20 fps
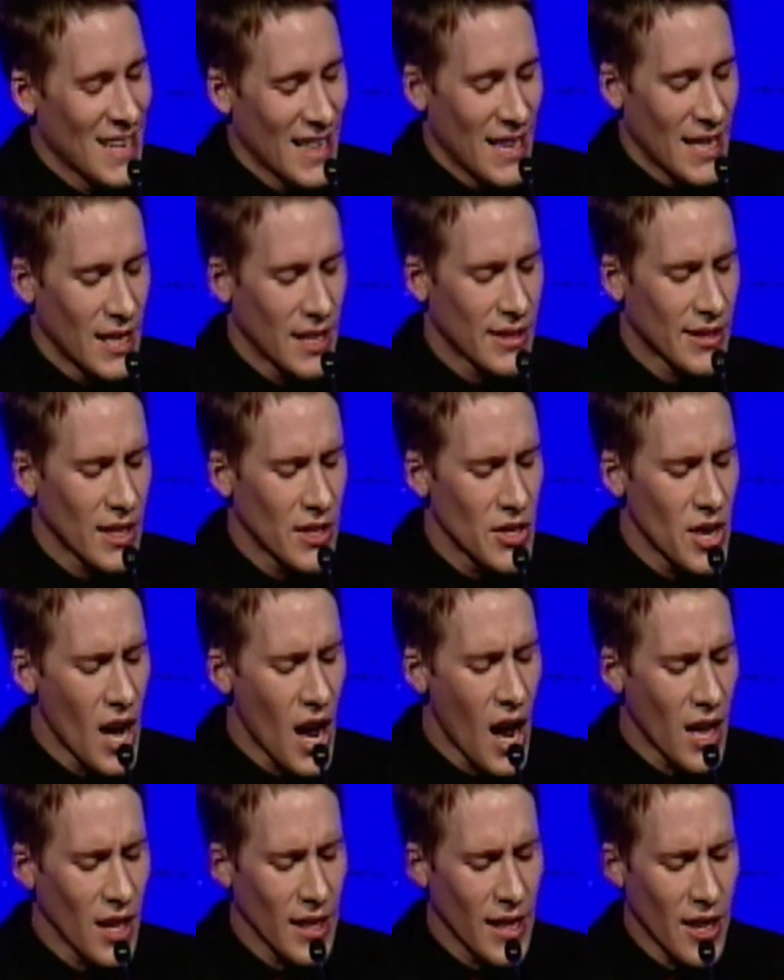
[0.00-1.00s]
He said,
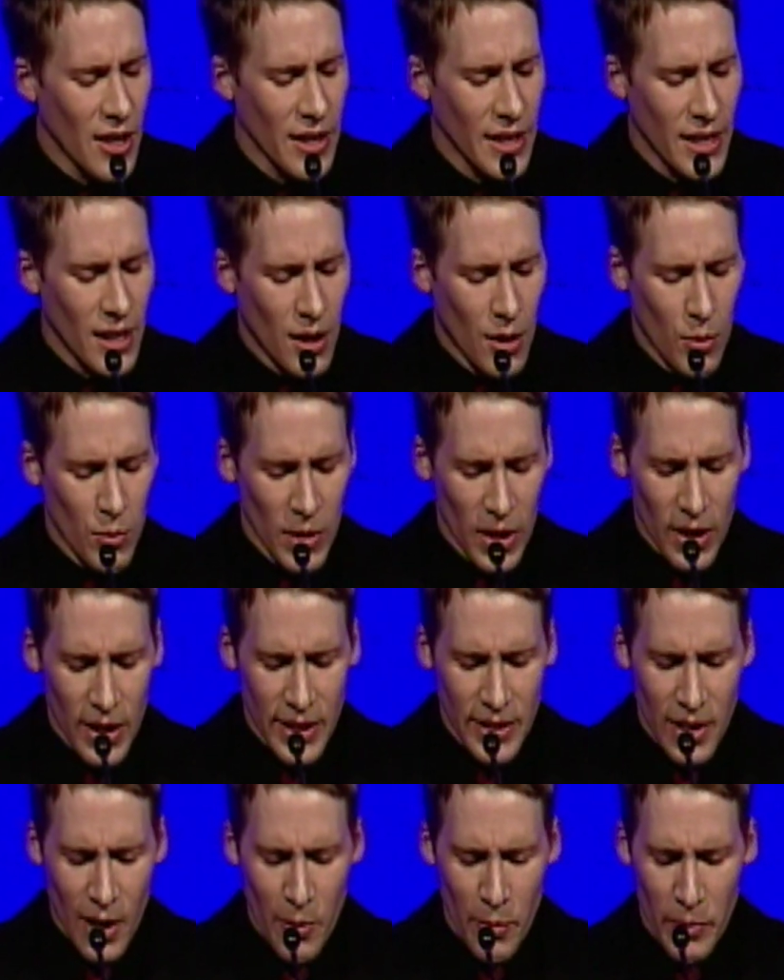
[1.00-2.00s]
yeah, Larry
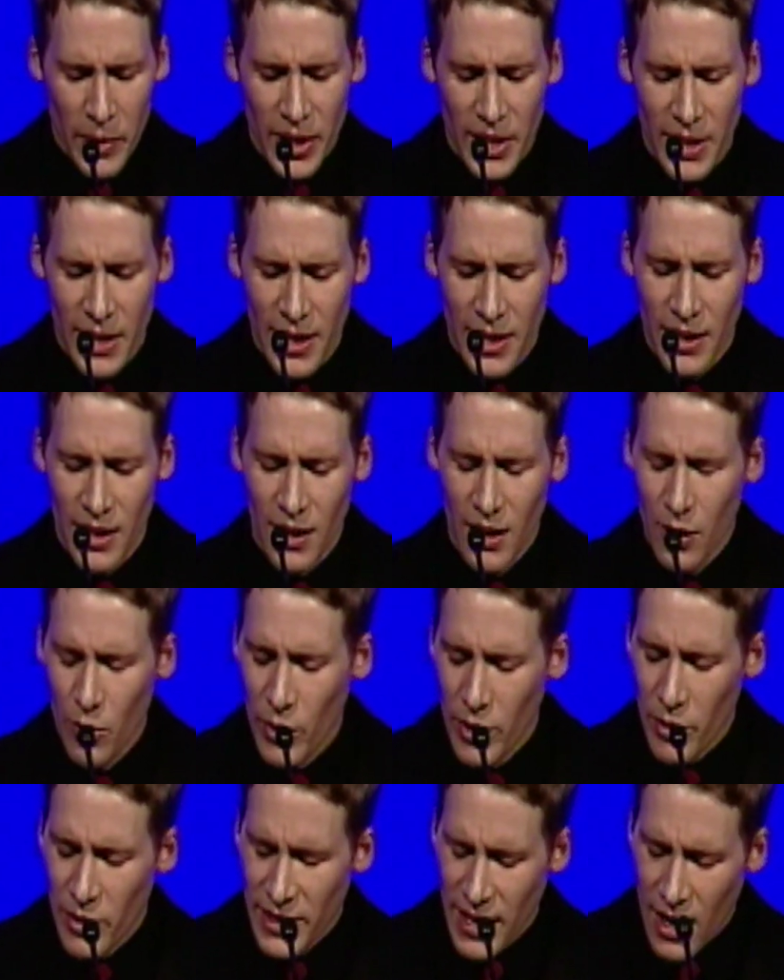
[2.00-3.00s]
dumped me. And we
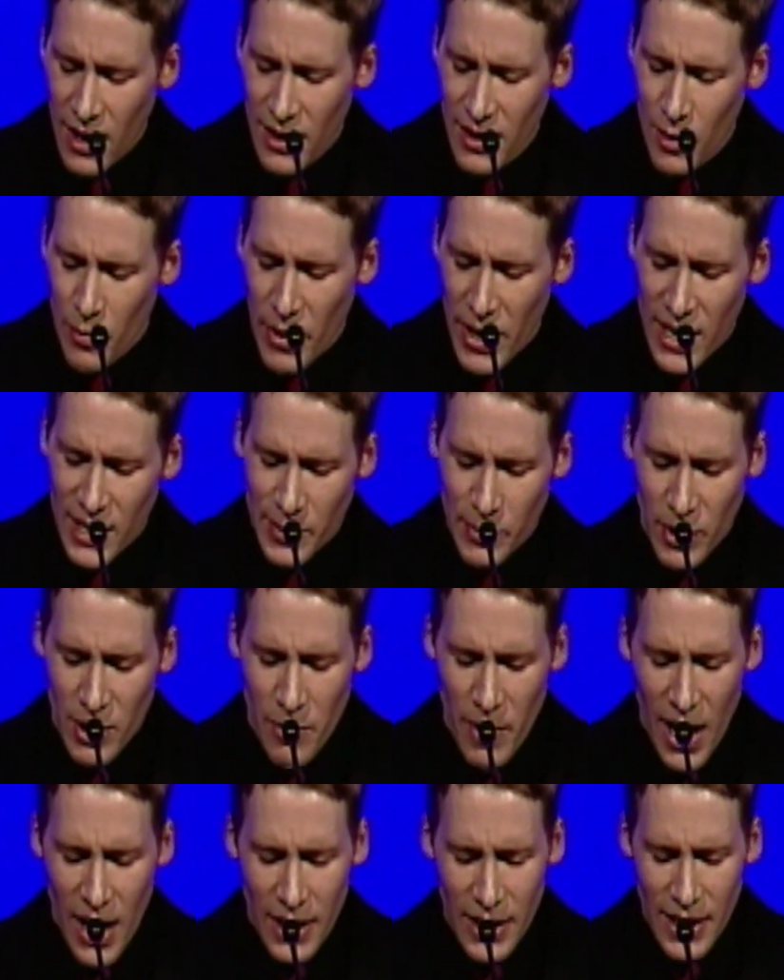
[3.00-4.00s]
were down in the basement
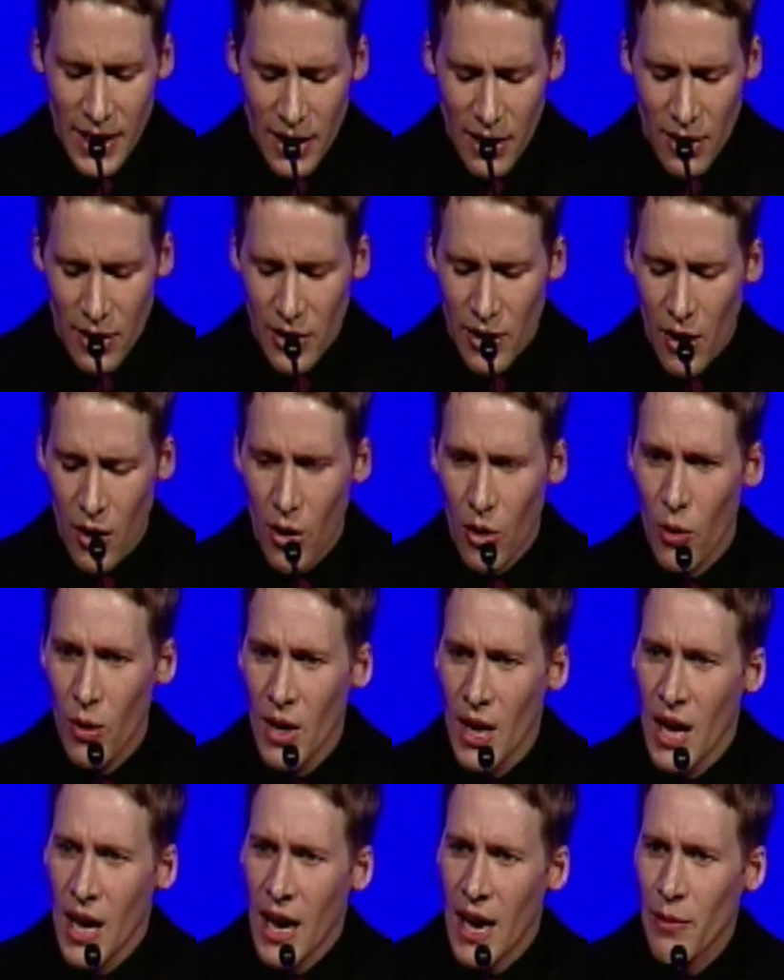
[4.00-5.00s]
about a year ago,
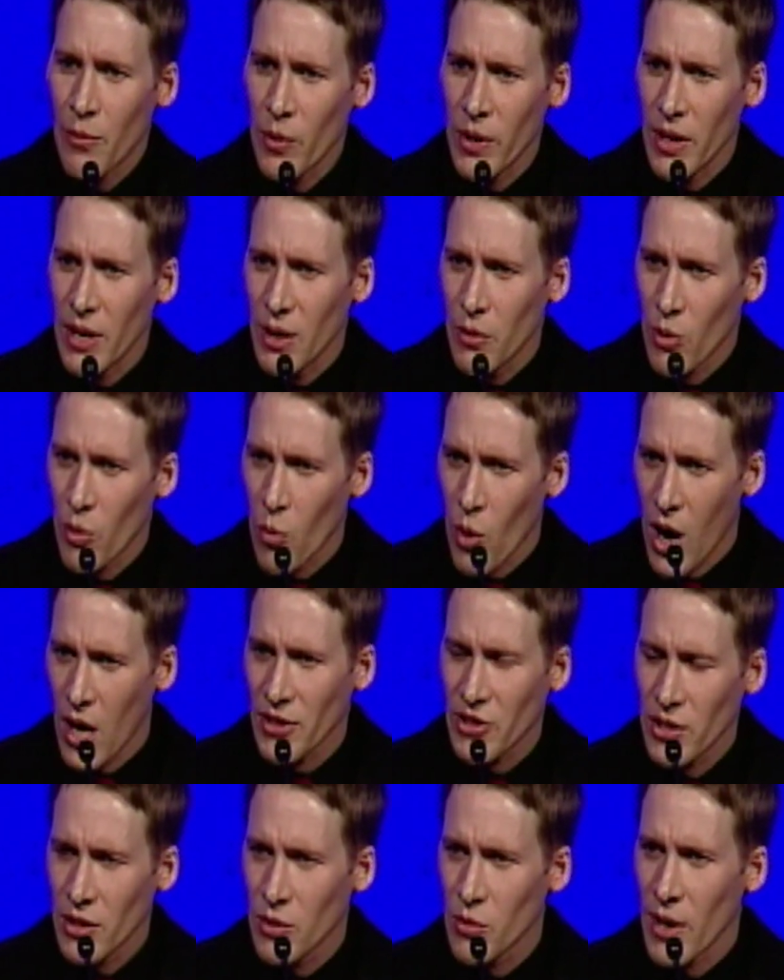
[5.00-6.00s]
and we were
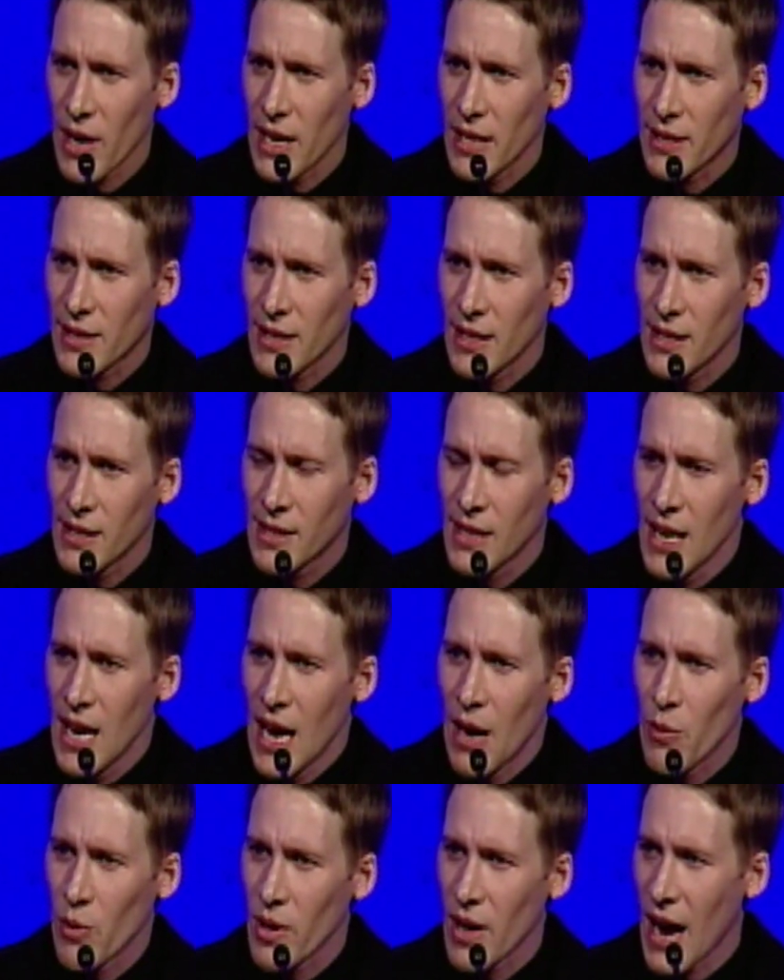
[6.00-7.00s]
watching the races,
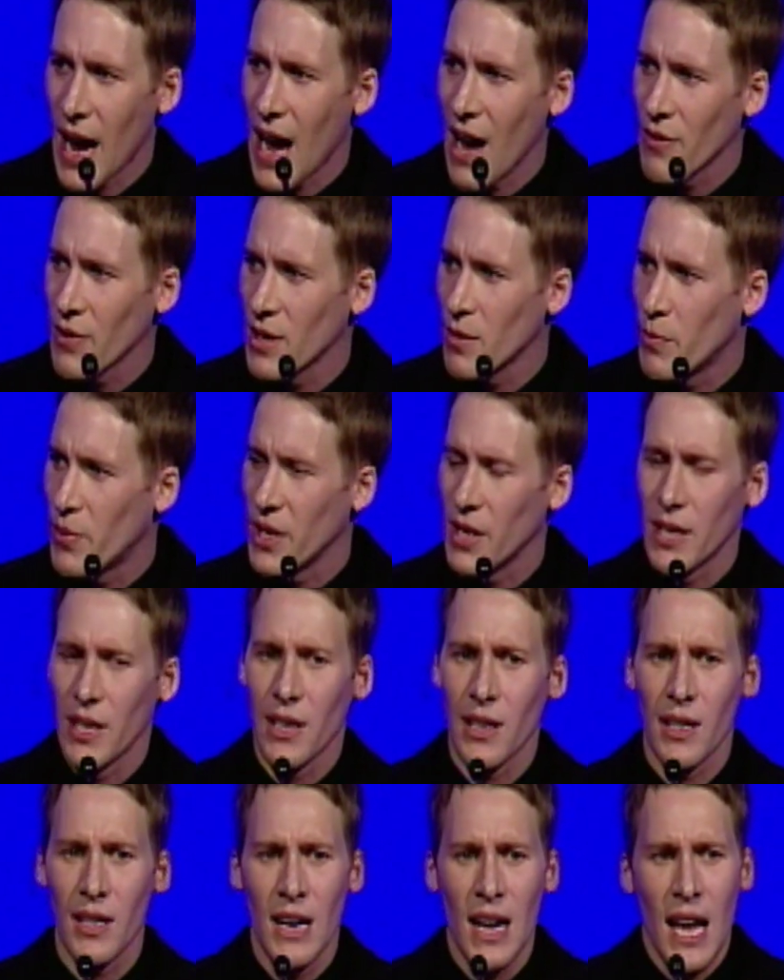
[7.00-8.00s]
and we were having a
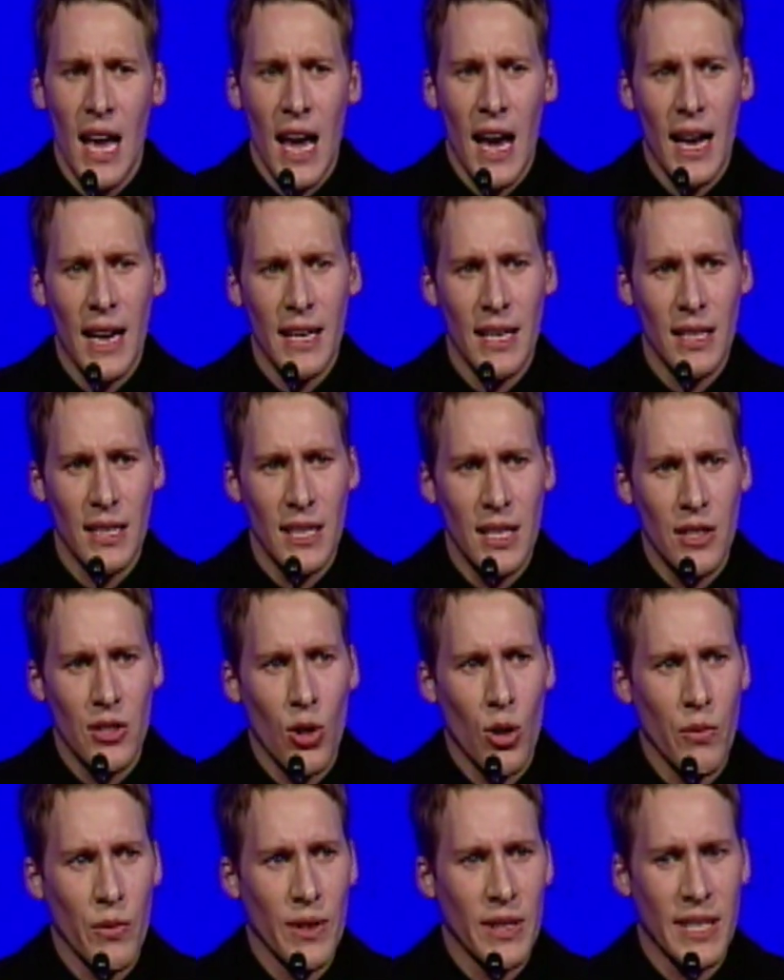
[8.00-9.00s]
beer, and he leaned
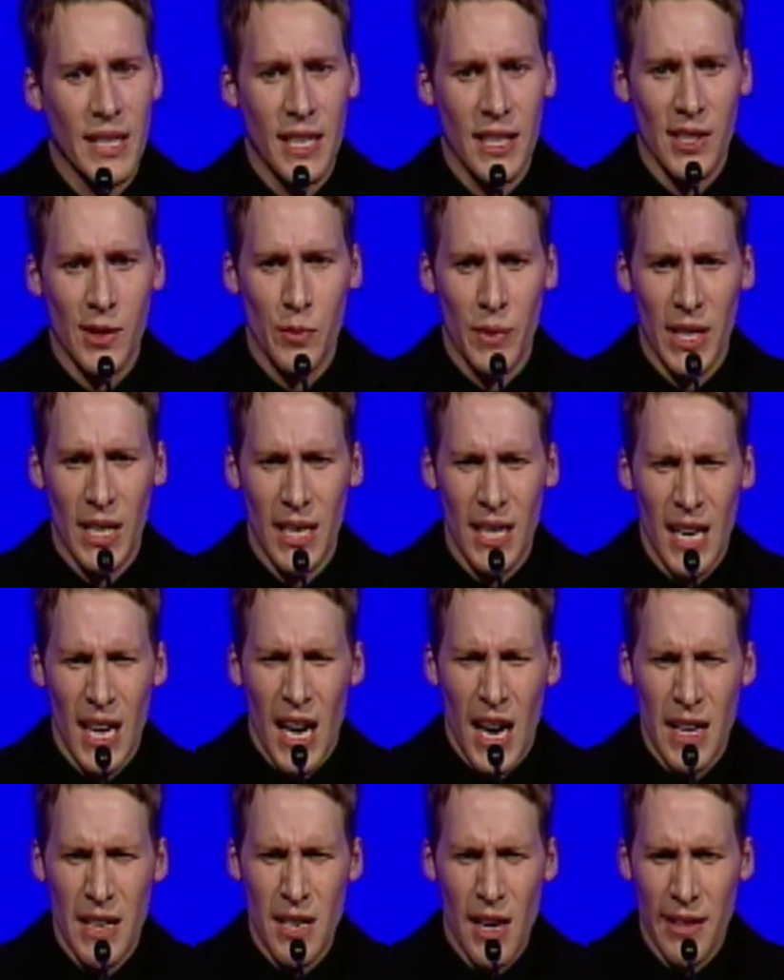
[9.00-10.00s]
over and kissed me,
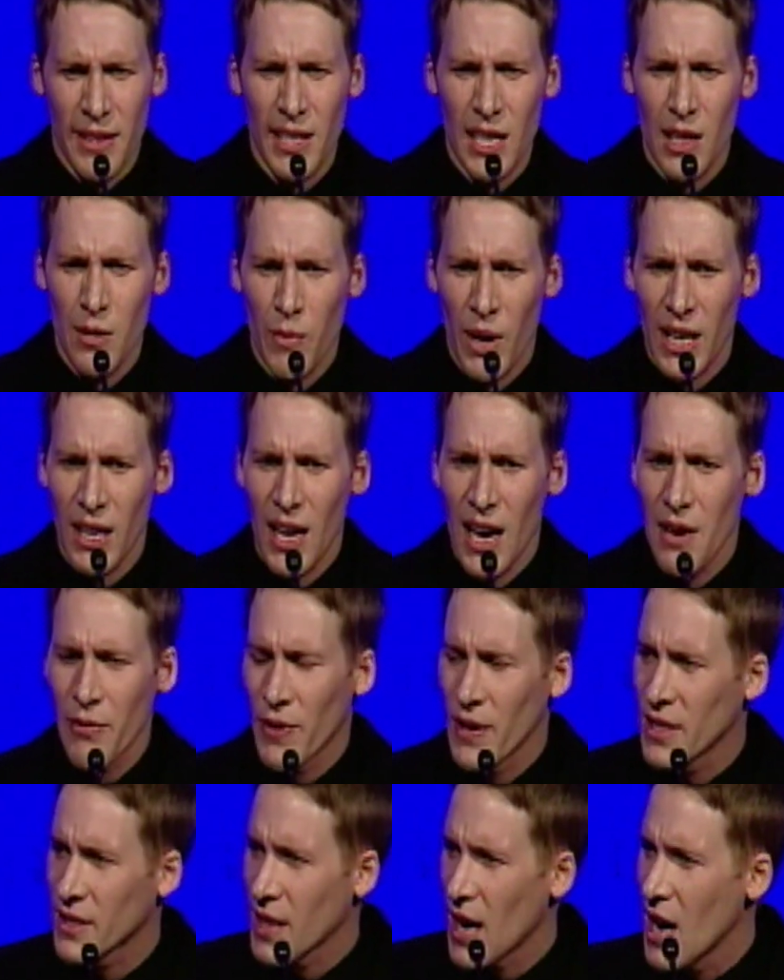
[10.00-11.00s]
and nothing in my life
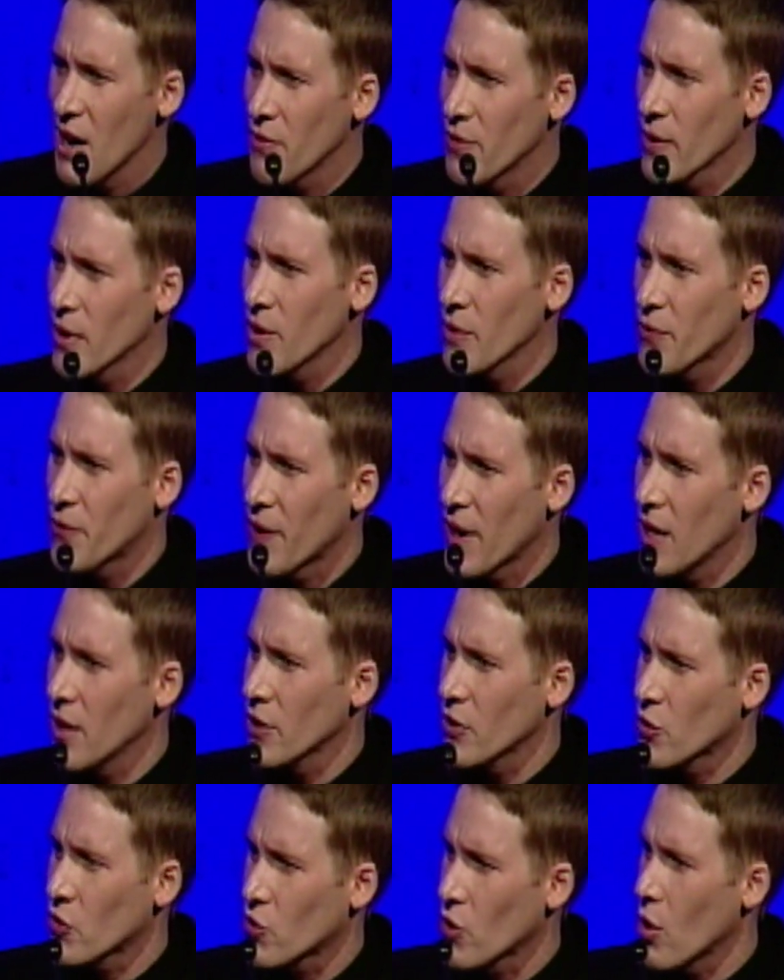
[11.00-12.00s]
has ever
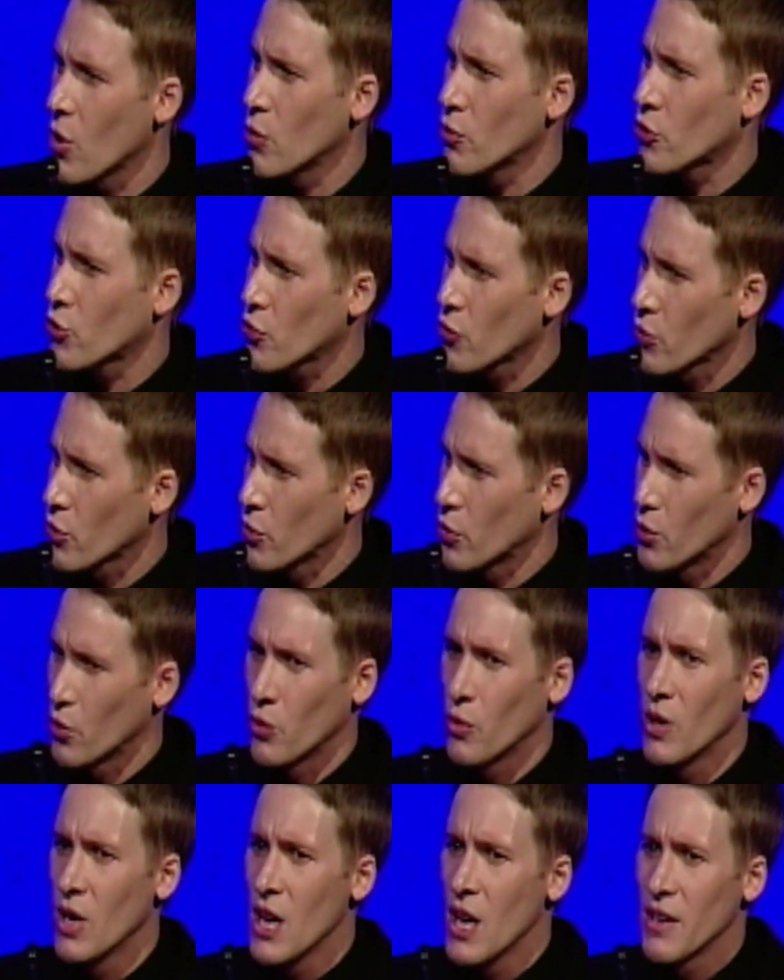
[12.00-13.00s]
felt so true.